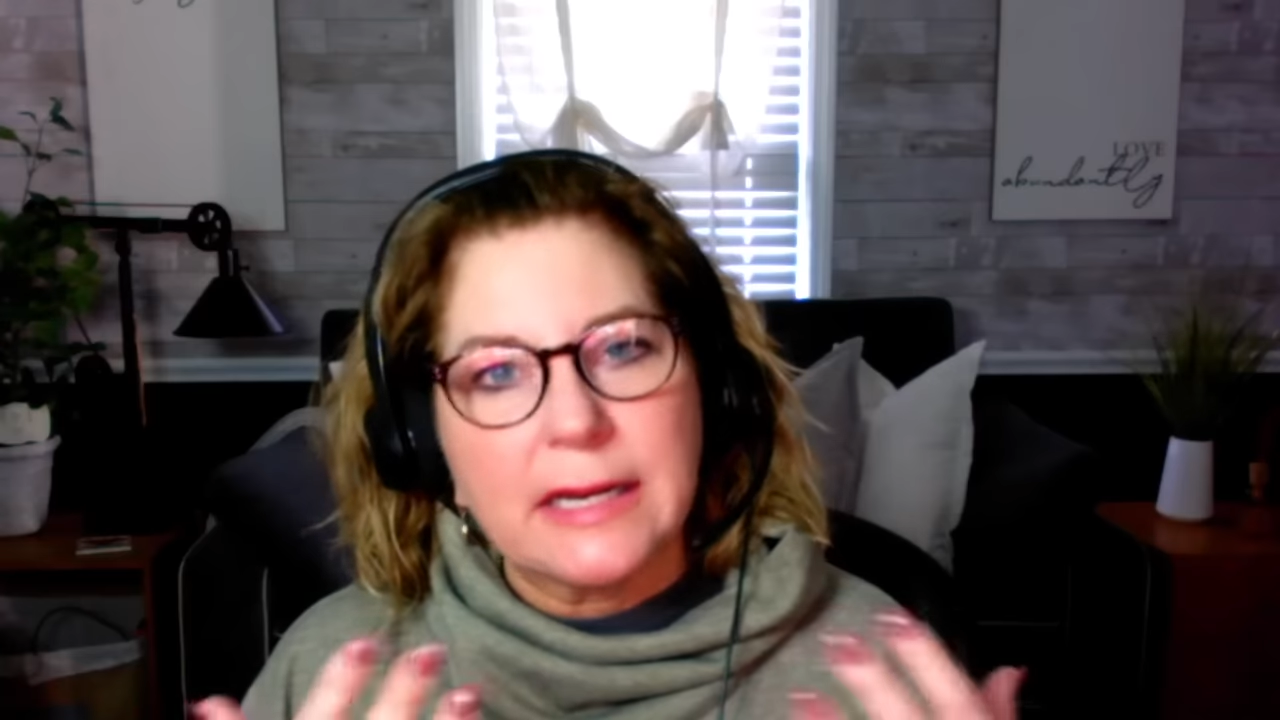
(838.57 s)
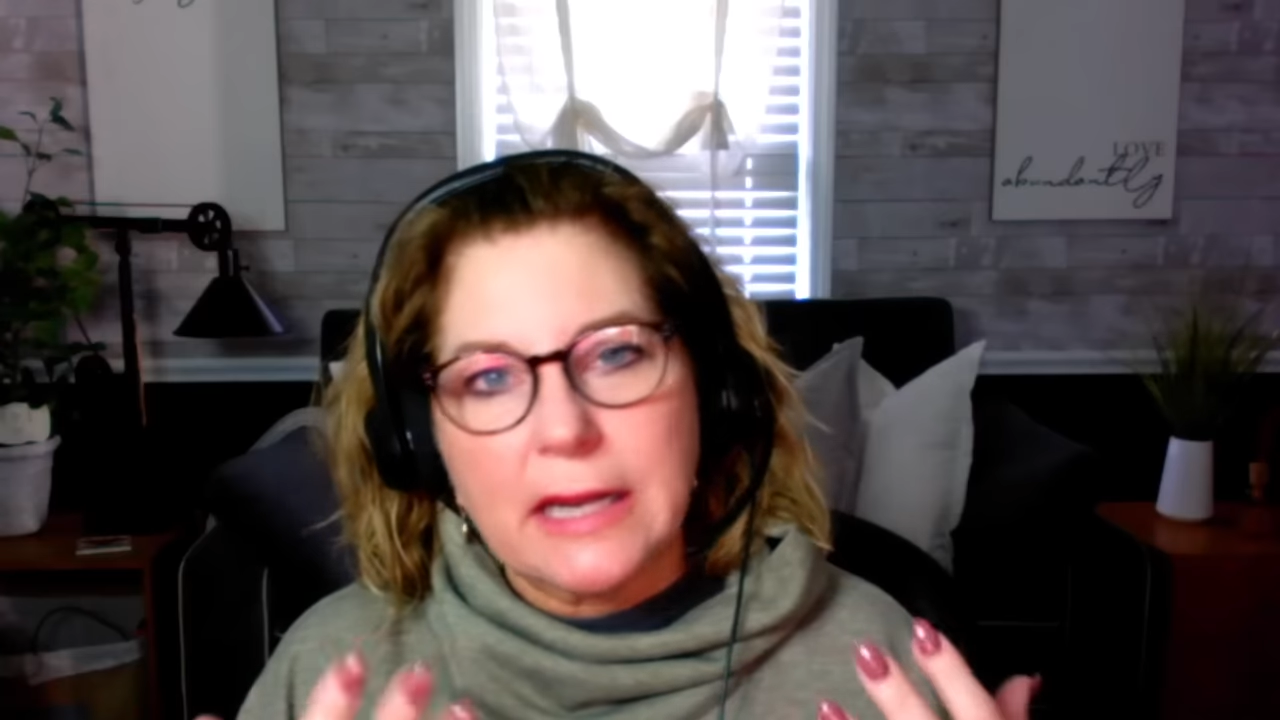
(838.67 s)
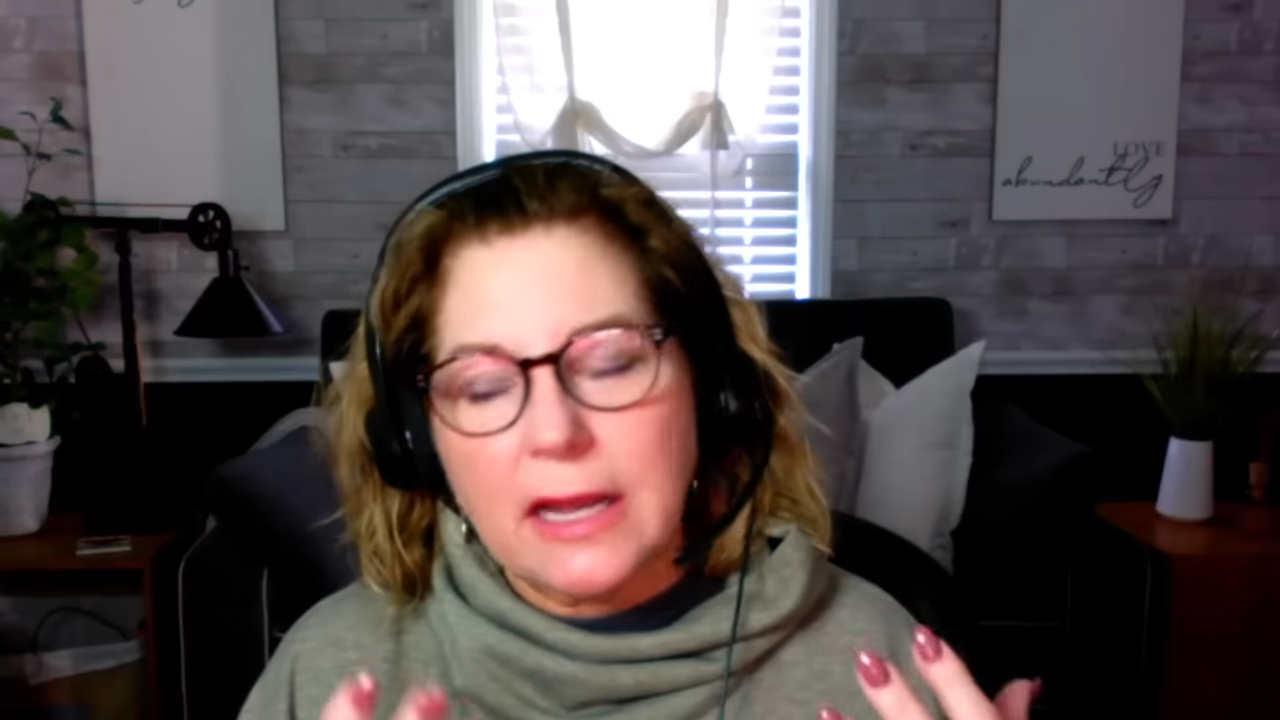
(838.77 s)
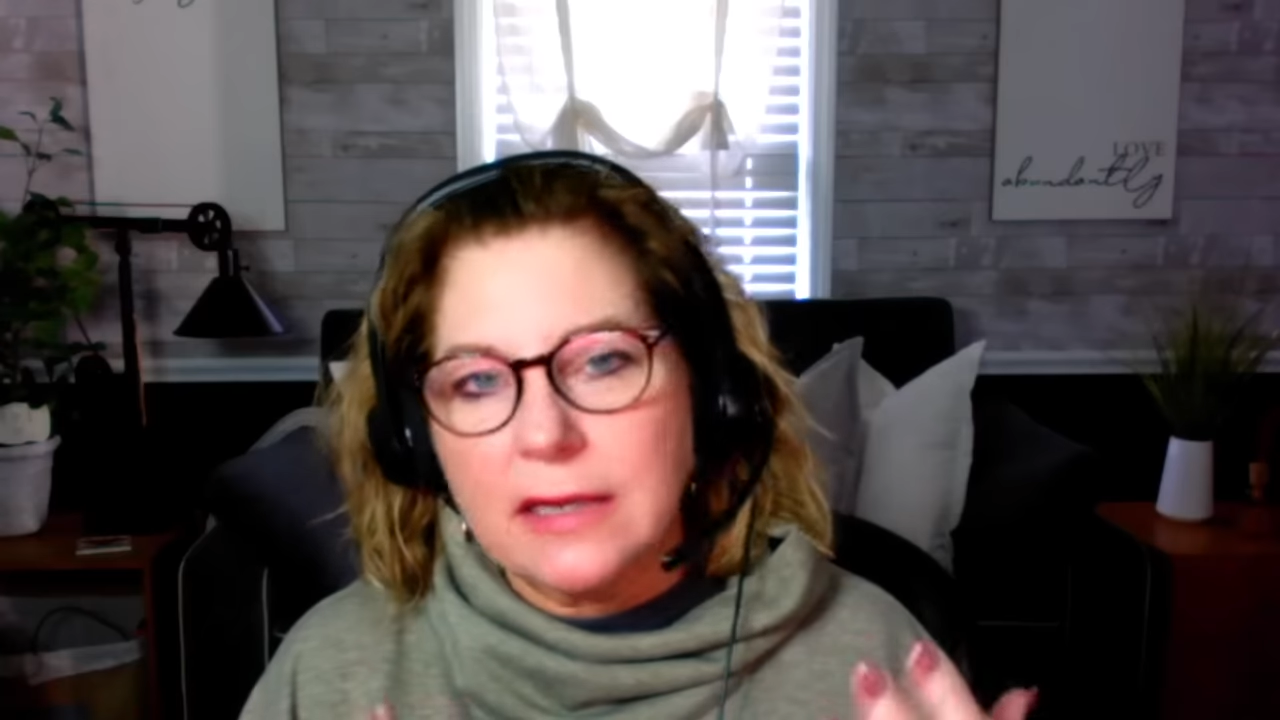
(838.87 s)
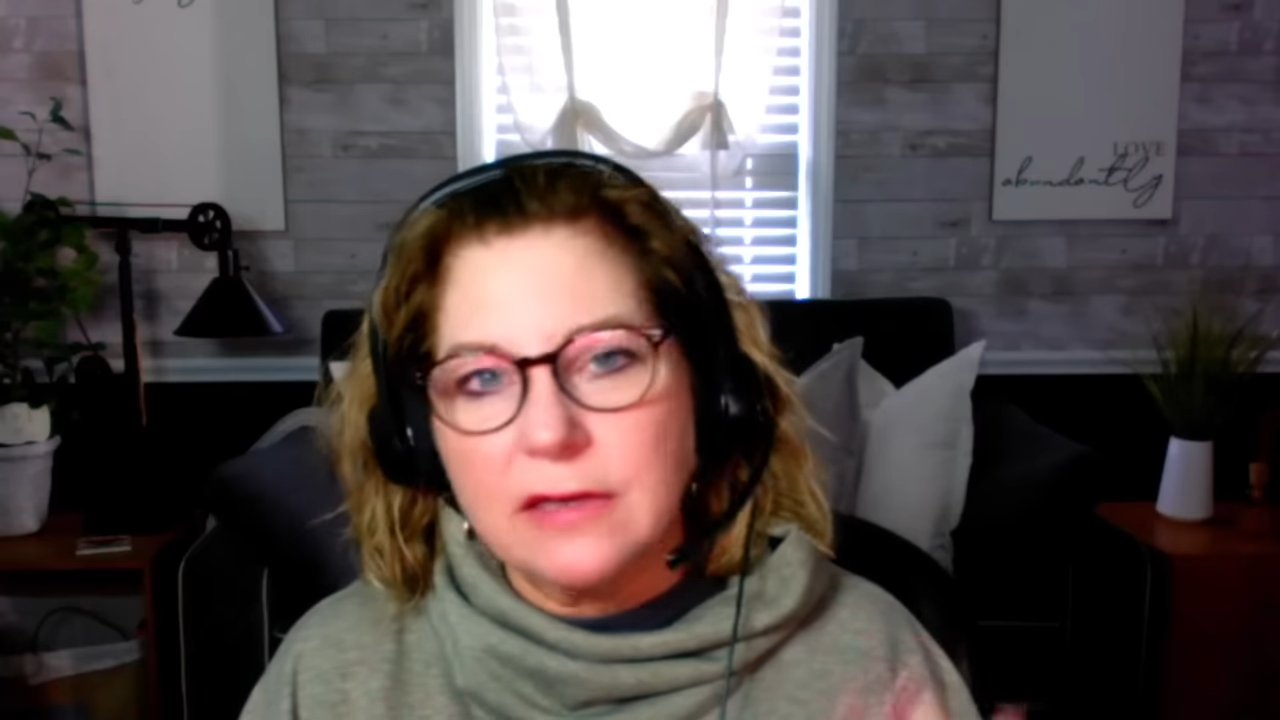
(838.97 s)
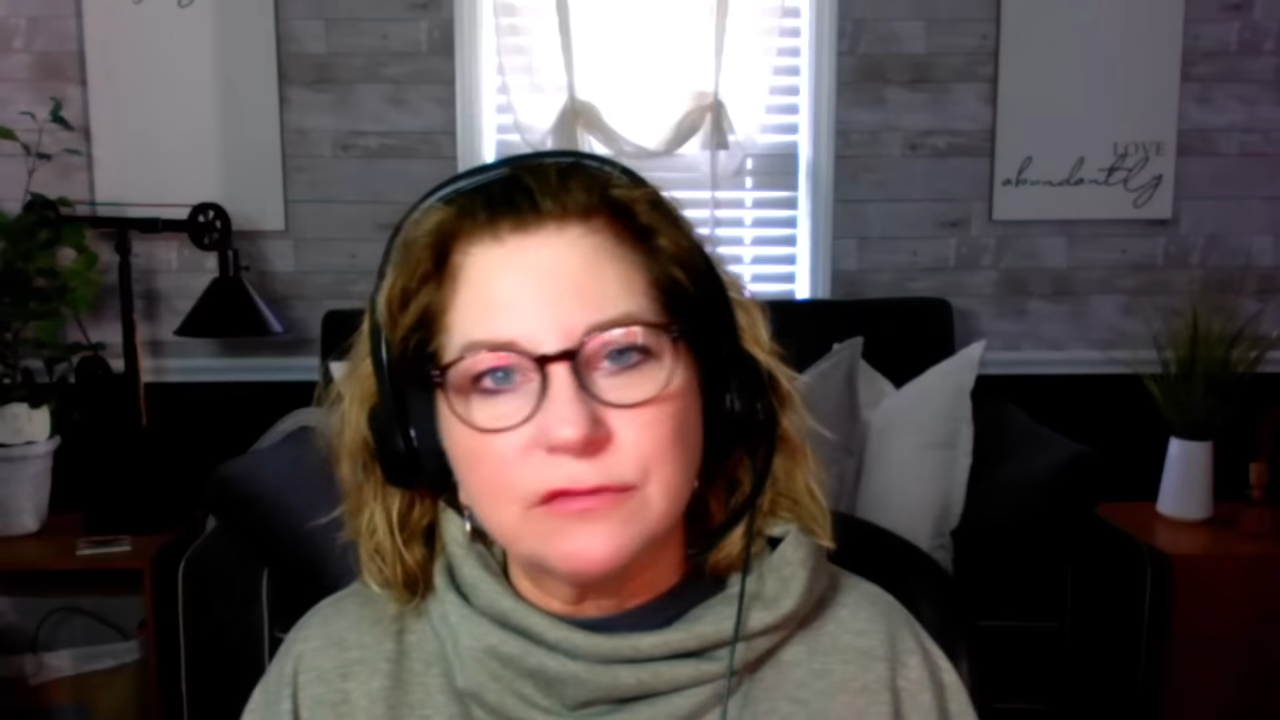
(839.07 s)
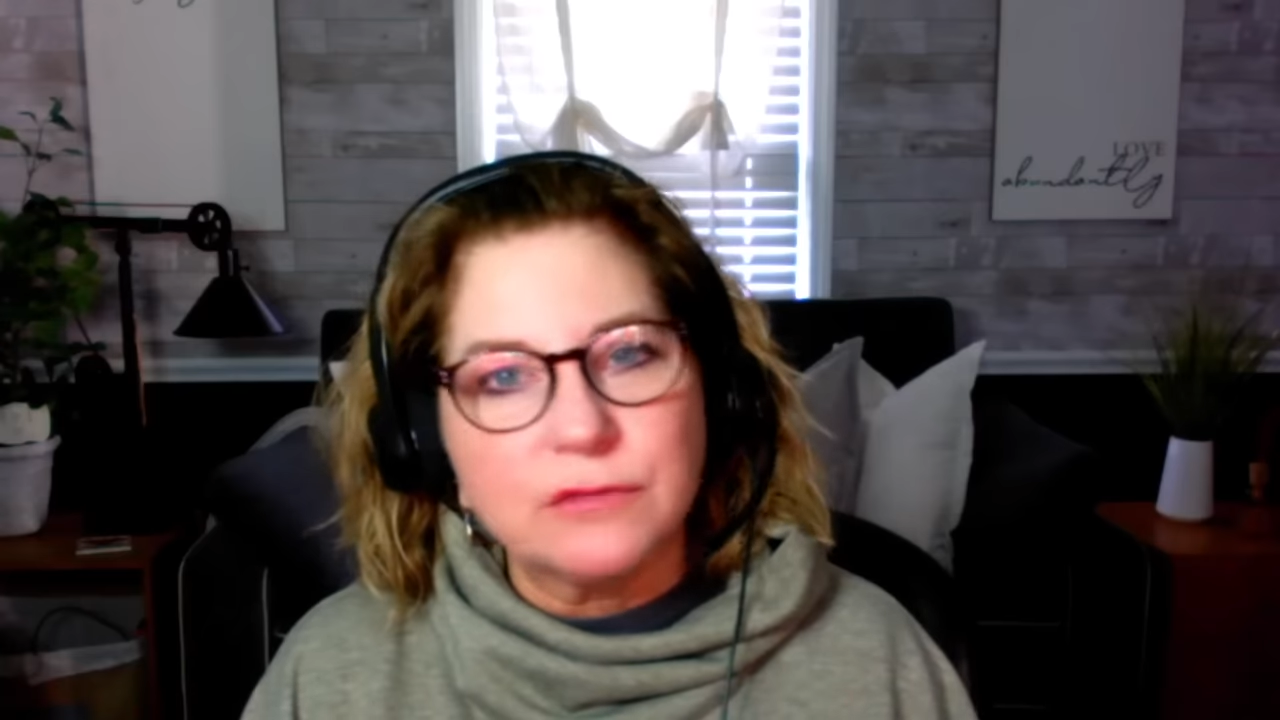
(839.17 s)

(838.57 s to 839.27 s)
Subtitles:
kind of